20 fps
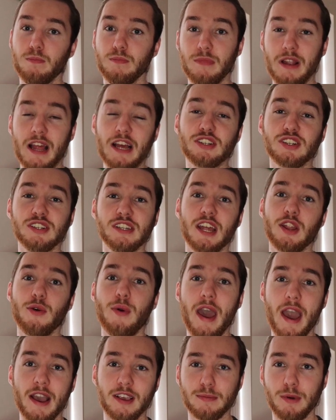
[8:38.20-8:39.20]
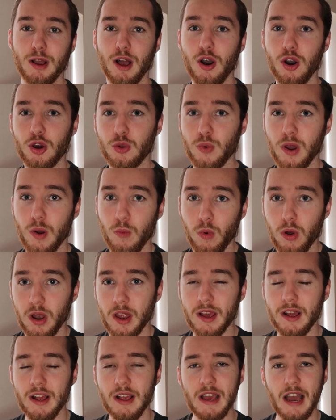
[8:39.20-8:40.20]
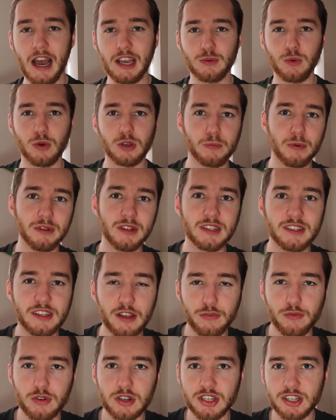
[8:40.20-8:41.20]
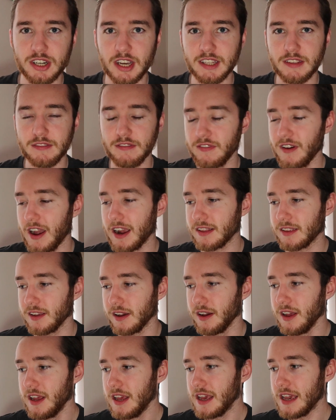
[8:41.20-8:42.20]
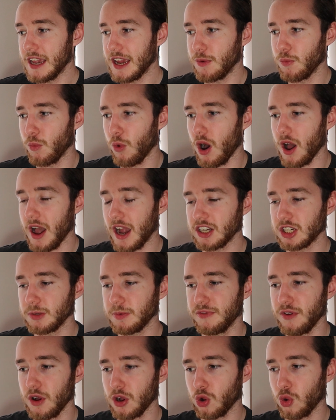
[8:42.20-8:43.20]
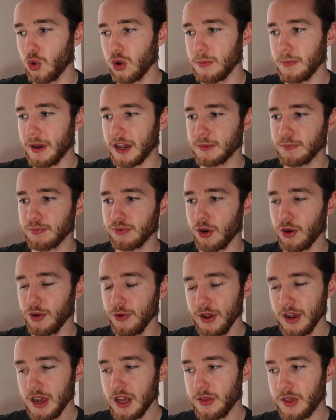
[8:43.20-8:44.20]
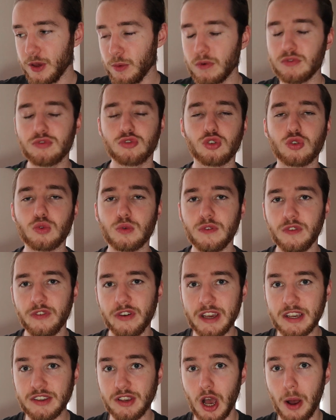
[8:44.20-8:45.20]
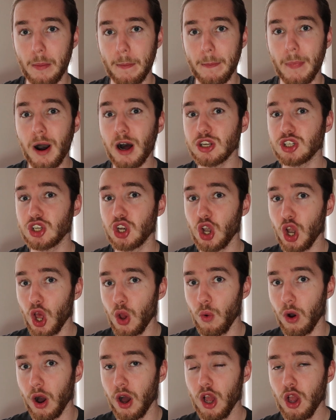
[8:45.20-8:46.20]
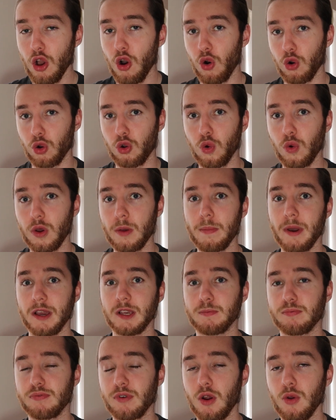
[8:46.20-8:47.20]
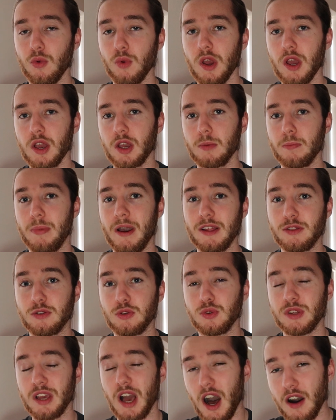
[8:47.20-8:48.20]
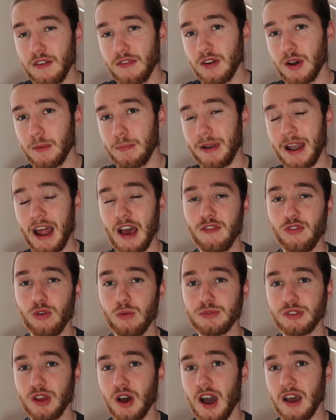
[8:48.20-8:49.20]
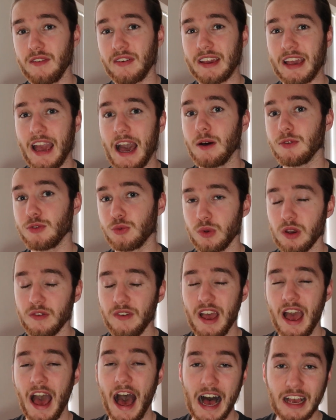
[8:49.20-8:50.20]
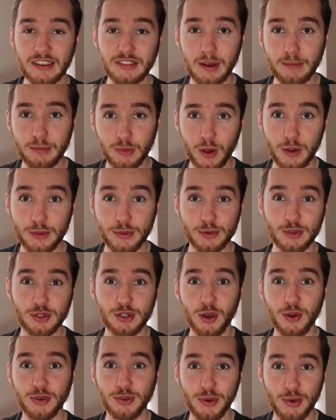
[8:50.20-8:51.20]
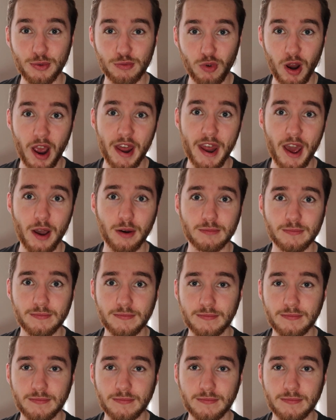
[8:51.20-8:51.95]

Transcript: Ledger Nano X, my hardware wallet, has what's been a differentiating factor in why I actually prefer Coinbase Pro. The withdrawal fees are much lower on Coinbase Pro compared to the other platforms I have accounts with, as I'm going to show you right now.